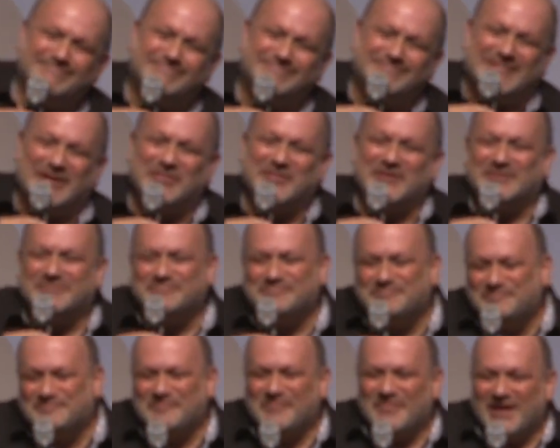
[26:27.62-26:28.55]
nothing.
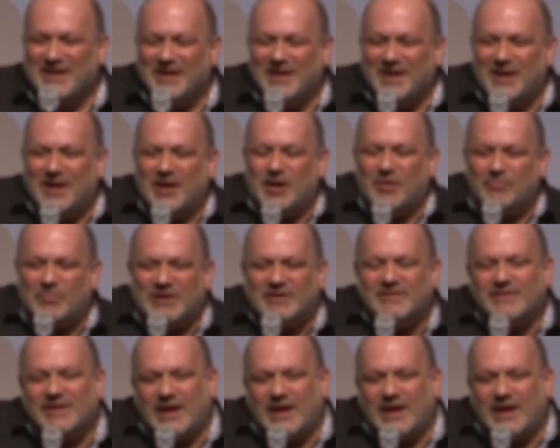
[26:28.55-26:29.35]
But